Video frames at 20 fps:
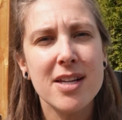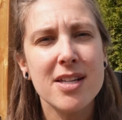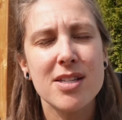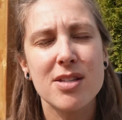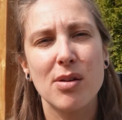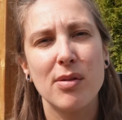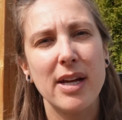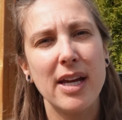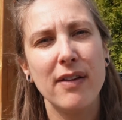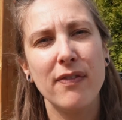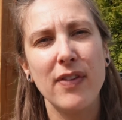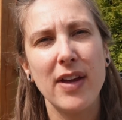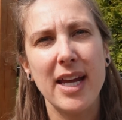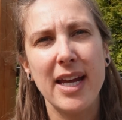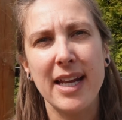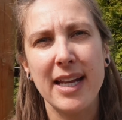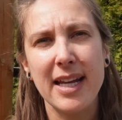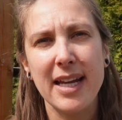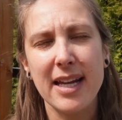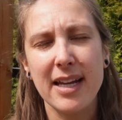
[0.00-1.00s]
So if
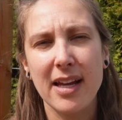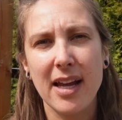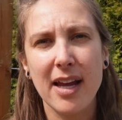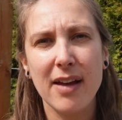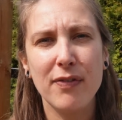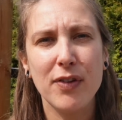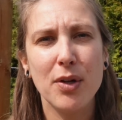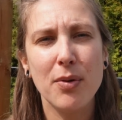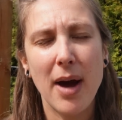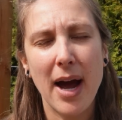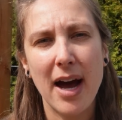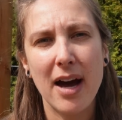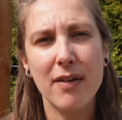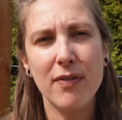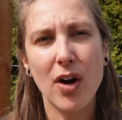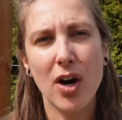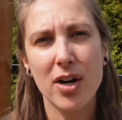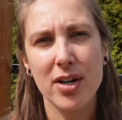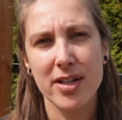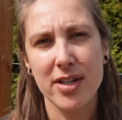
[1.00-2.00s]
it If you have
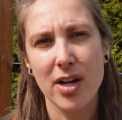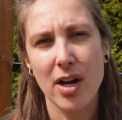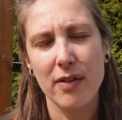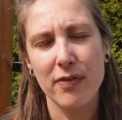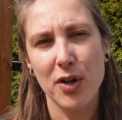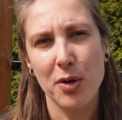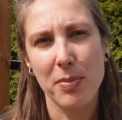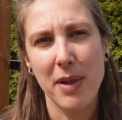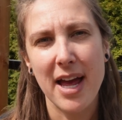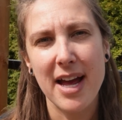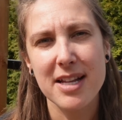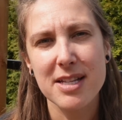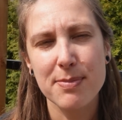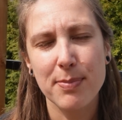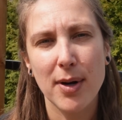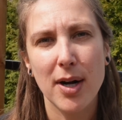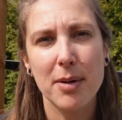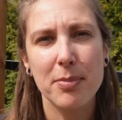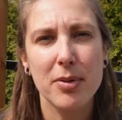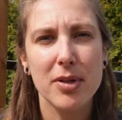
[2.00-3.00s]
hardened off your plants
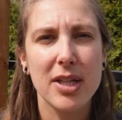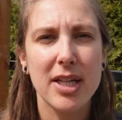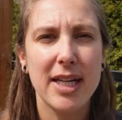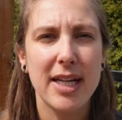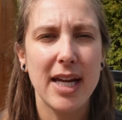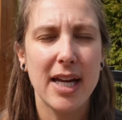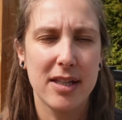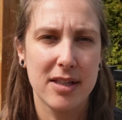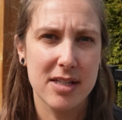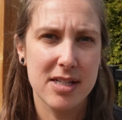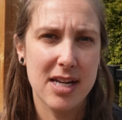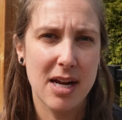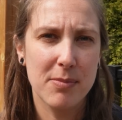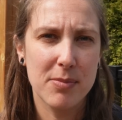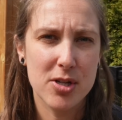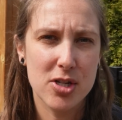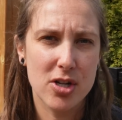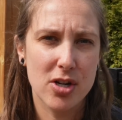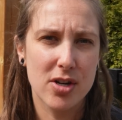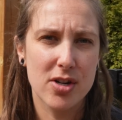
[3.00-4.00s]
properly and the
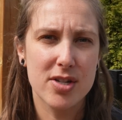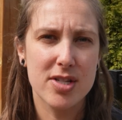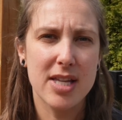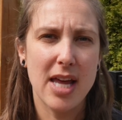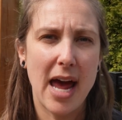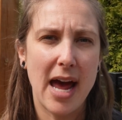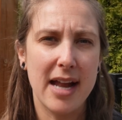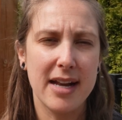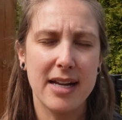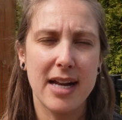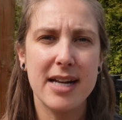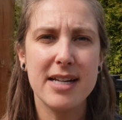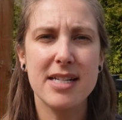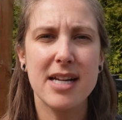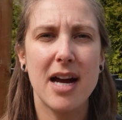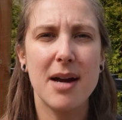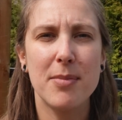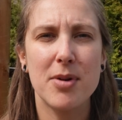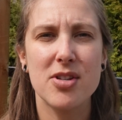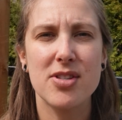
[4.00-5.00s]
temperatures at
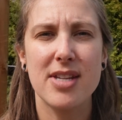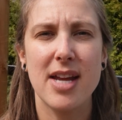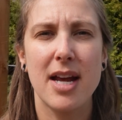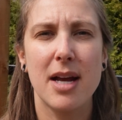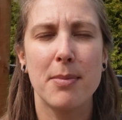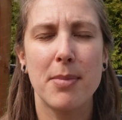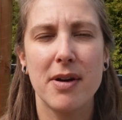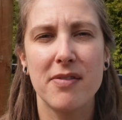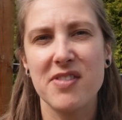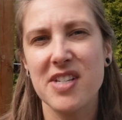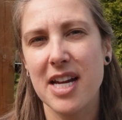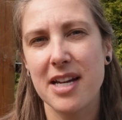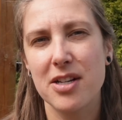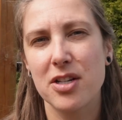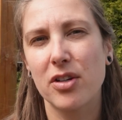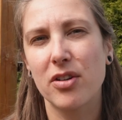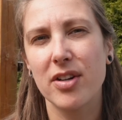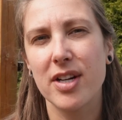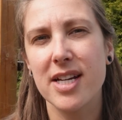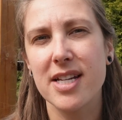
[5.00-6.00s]
nighttime are staying above 10
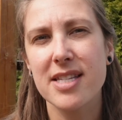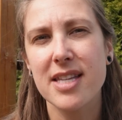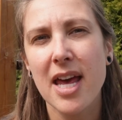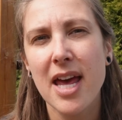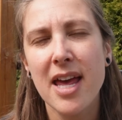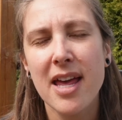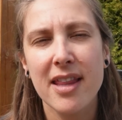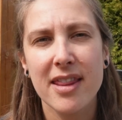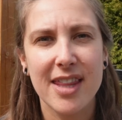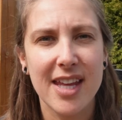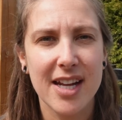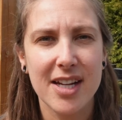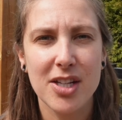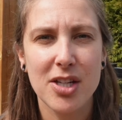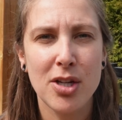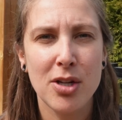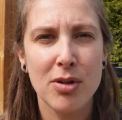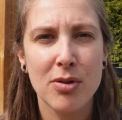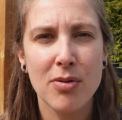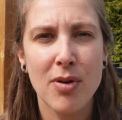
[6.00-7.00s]
degrees, then
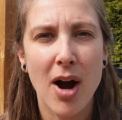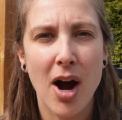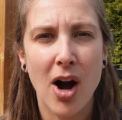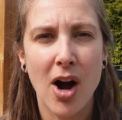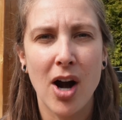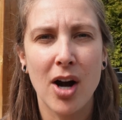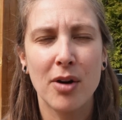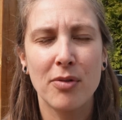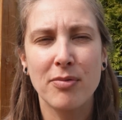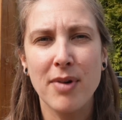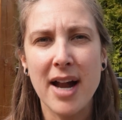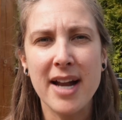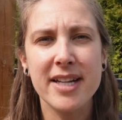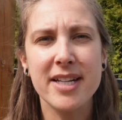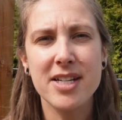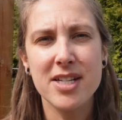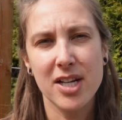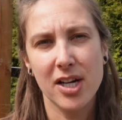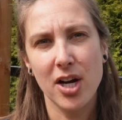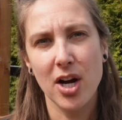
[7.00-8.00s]
you are
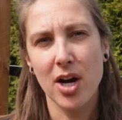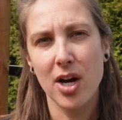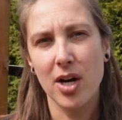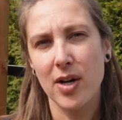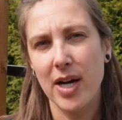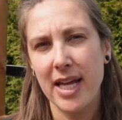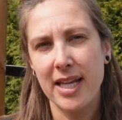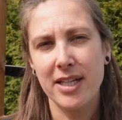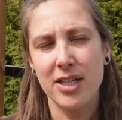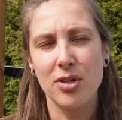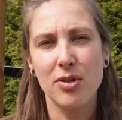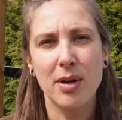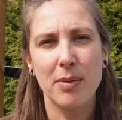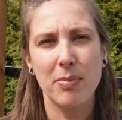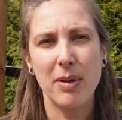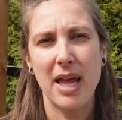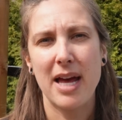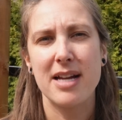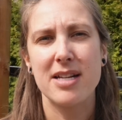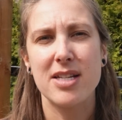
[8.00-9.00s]
ready to go and you can
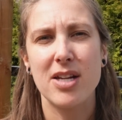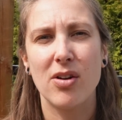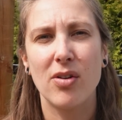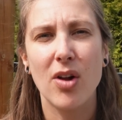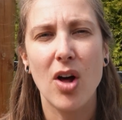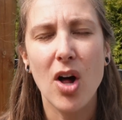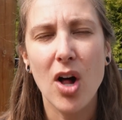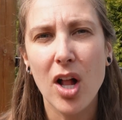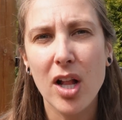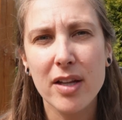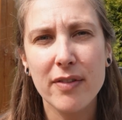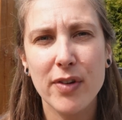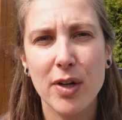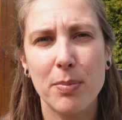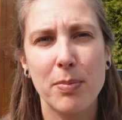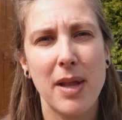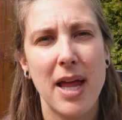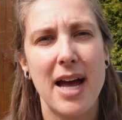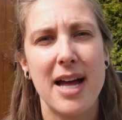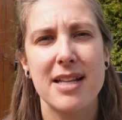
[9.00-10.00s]
plant out all of your
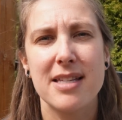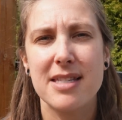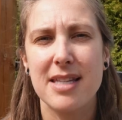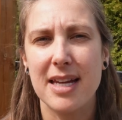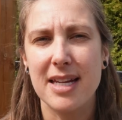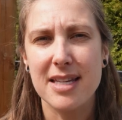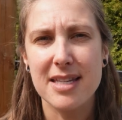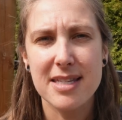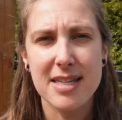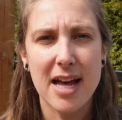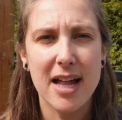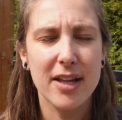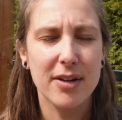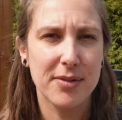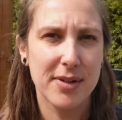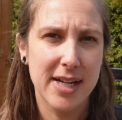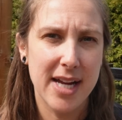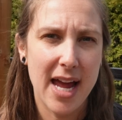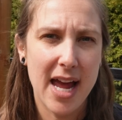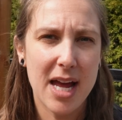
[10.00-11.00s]
plants like
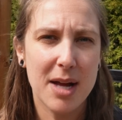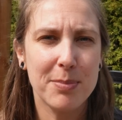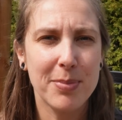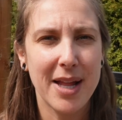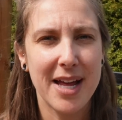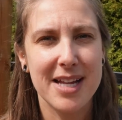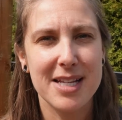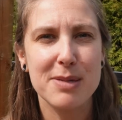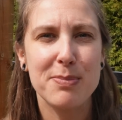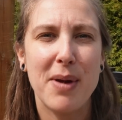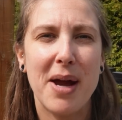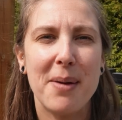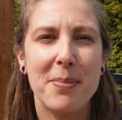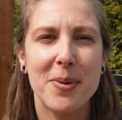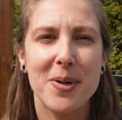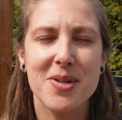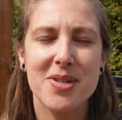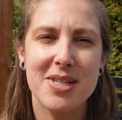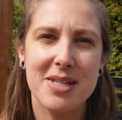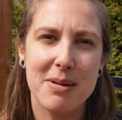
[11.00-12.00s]
celery, eggplants,
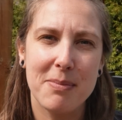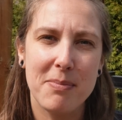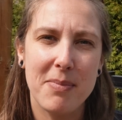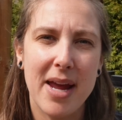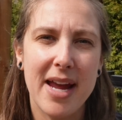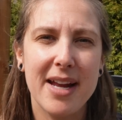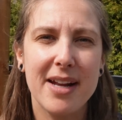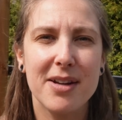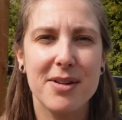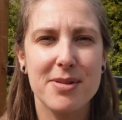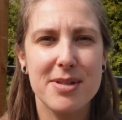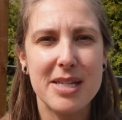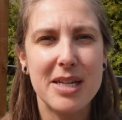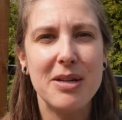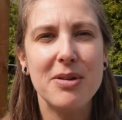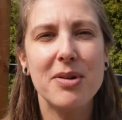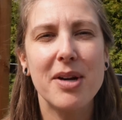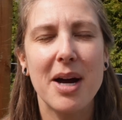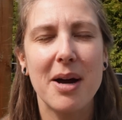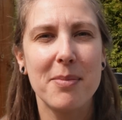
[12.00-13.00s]
peppers, tomatoes,
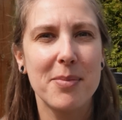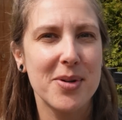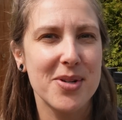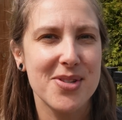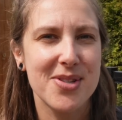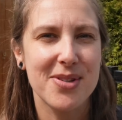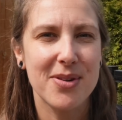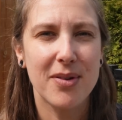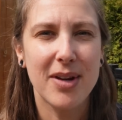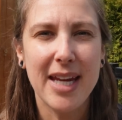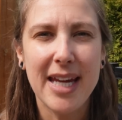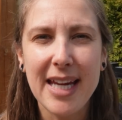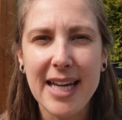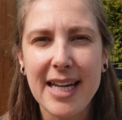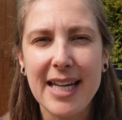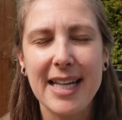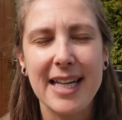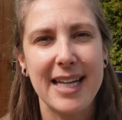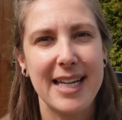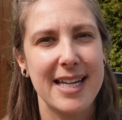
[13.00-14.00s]
cucumbers,
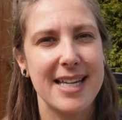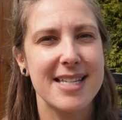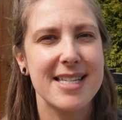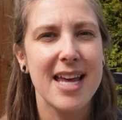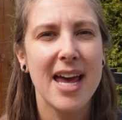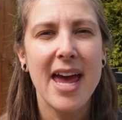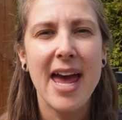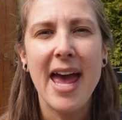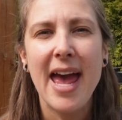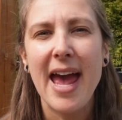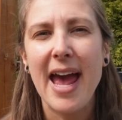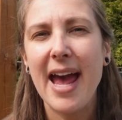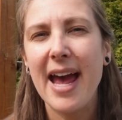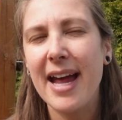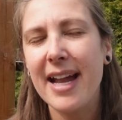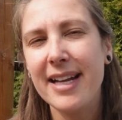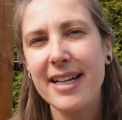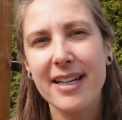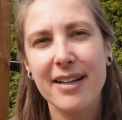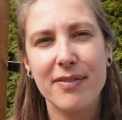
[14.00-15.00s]
zucchinis,
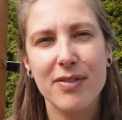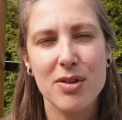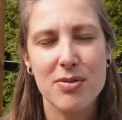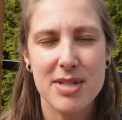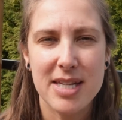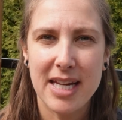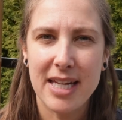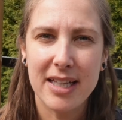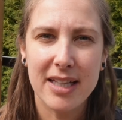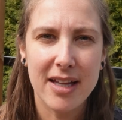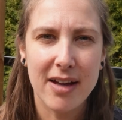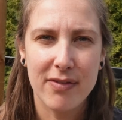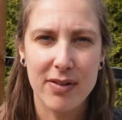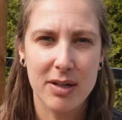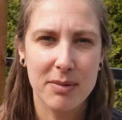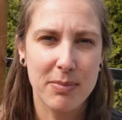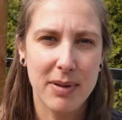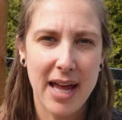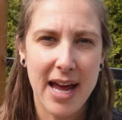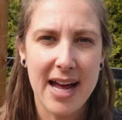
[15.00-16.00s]
any of those
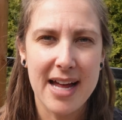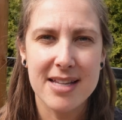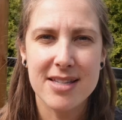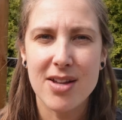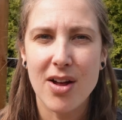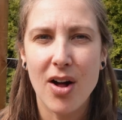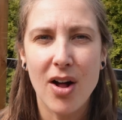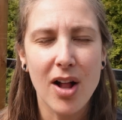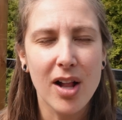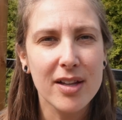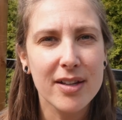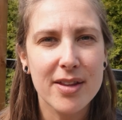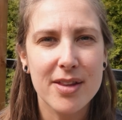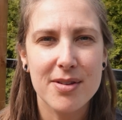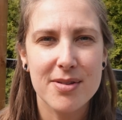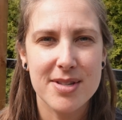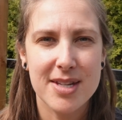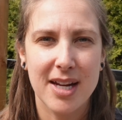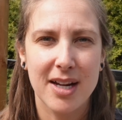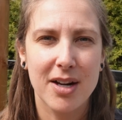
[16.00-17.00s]
heat-loving plants. All of
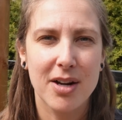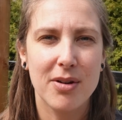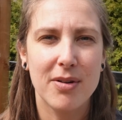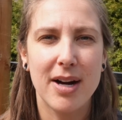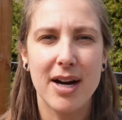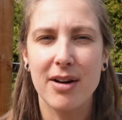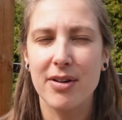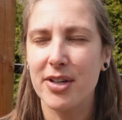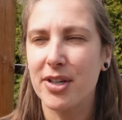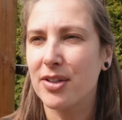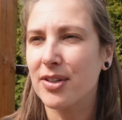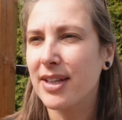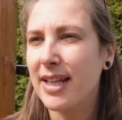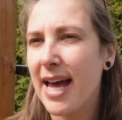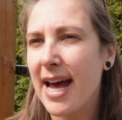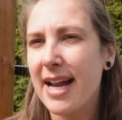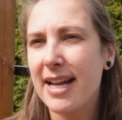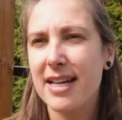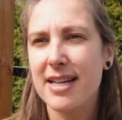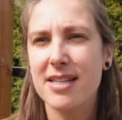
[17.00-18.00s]
those can go out. Your
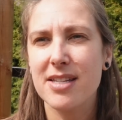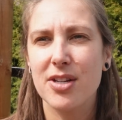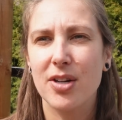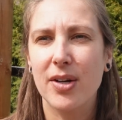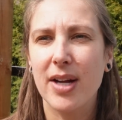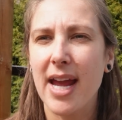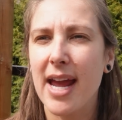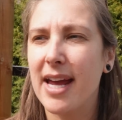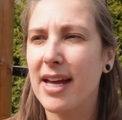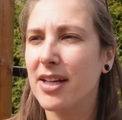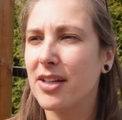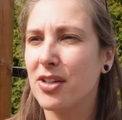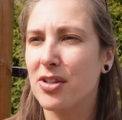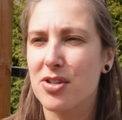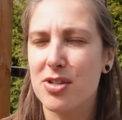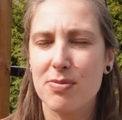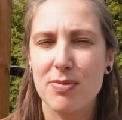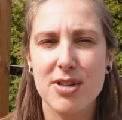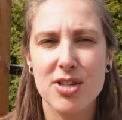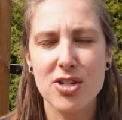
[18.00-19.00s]
lettuce, your kale, your
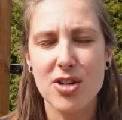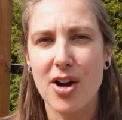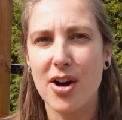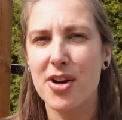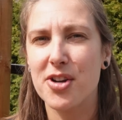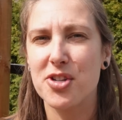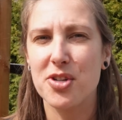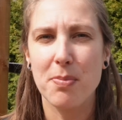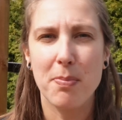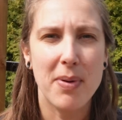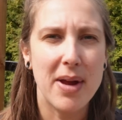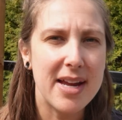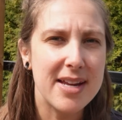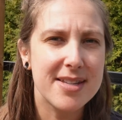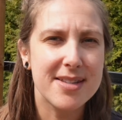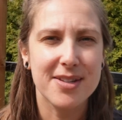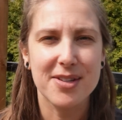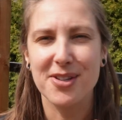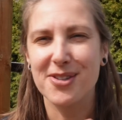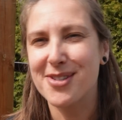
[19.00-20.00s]
Swiss chard, your
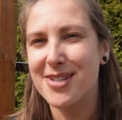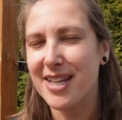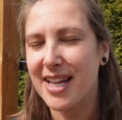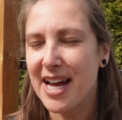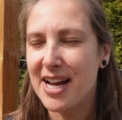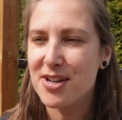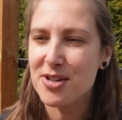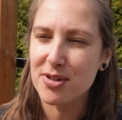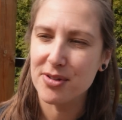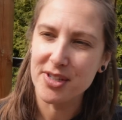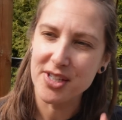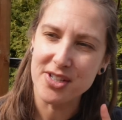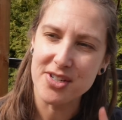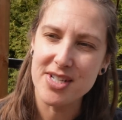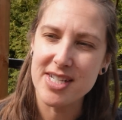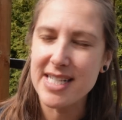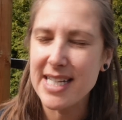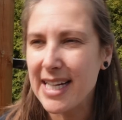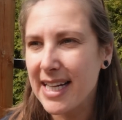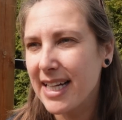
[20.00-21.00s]
basil, your cilantro, your
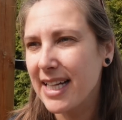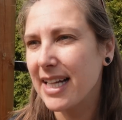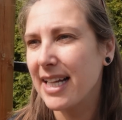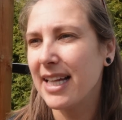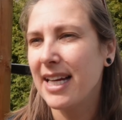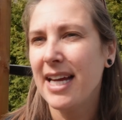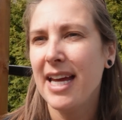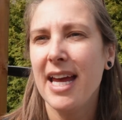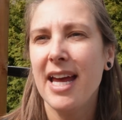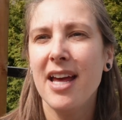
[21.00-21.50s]
dill.